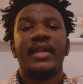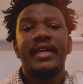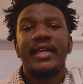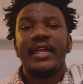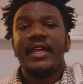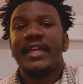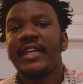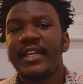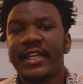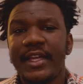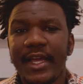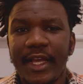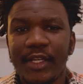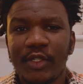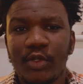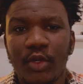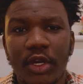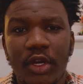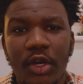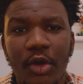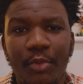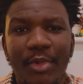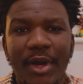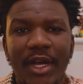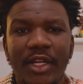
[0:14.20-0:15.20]
Hey guys,
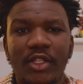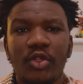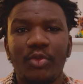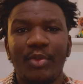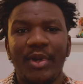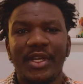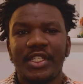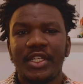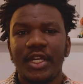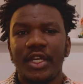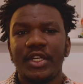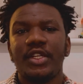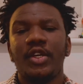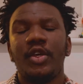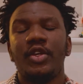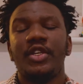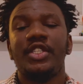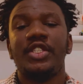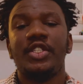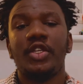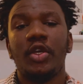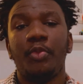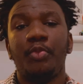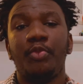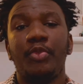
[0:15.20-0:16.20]
welcome back to my channel.
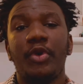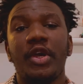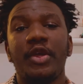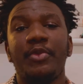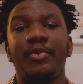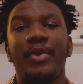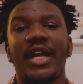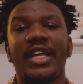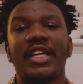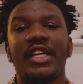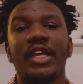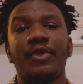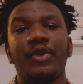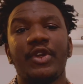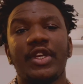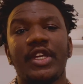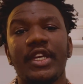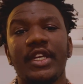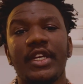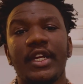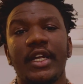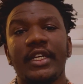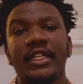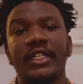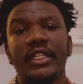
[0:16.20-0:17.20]
It's your boy back here
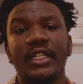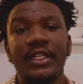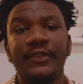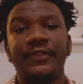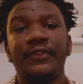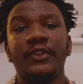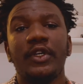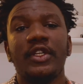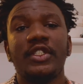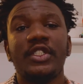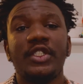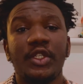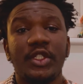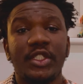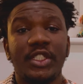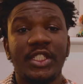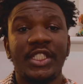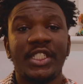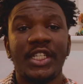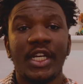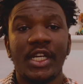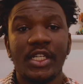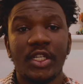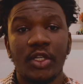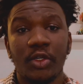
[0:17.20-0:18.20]
again, and if you're new on this
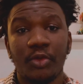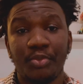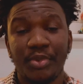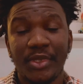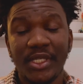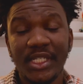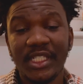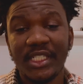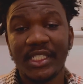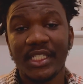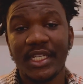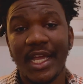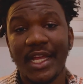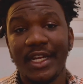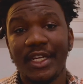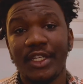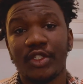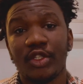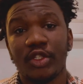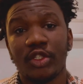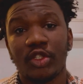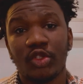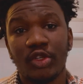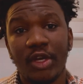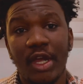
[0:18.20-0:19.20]
channel, please kindly
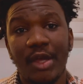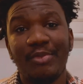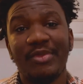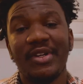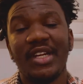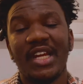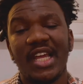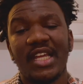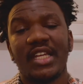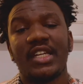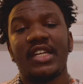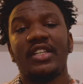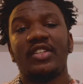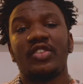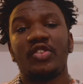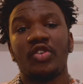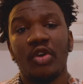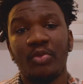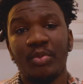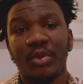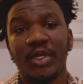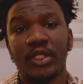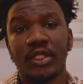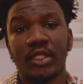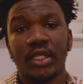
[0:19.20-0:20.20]
subscribe, like and
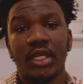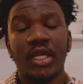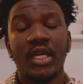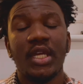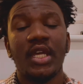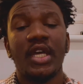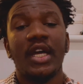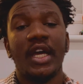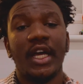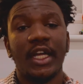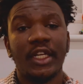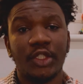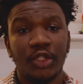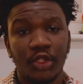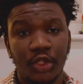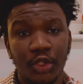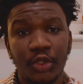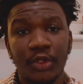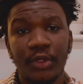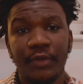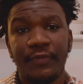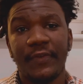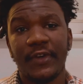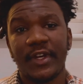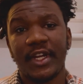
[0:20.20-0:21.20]
comment, and do
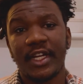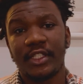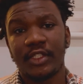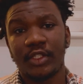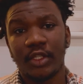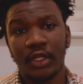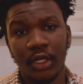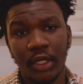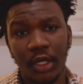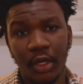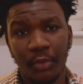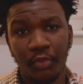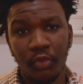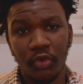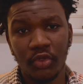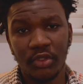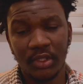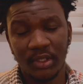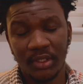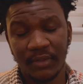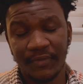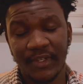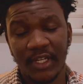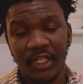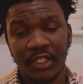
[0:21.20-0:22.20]
not forget to turn on your post
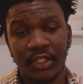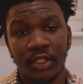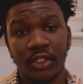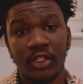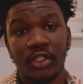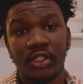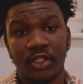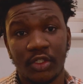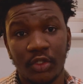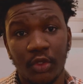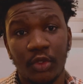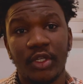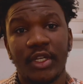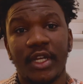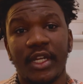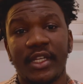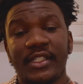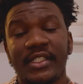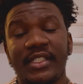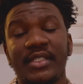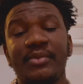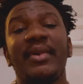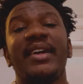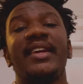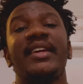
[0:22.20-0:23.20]
notifications so you can
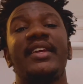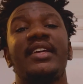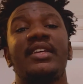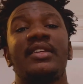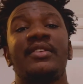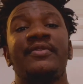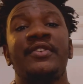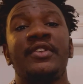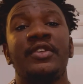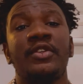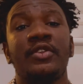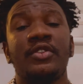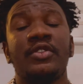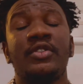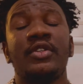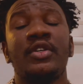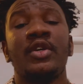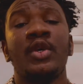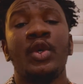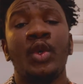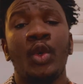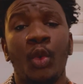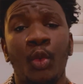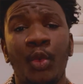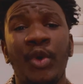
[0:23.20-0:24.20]
see my next videos
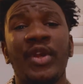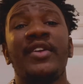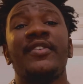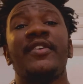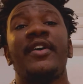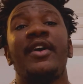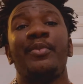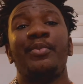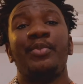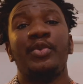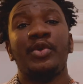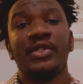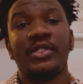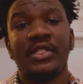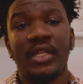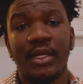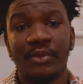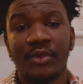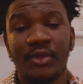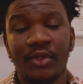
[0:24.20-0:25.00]
whenever I post them.